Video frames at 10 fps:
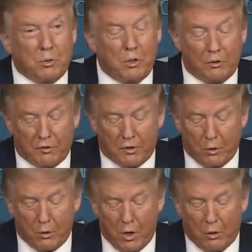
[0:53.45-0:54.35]
We're doing very
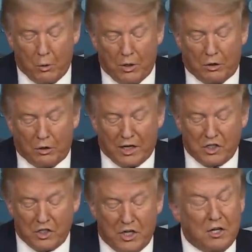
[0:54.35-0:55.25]
well with
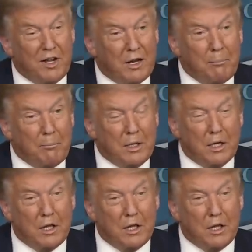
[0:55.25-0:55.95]
vaccine development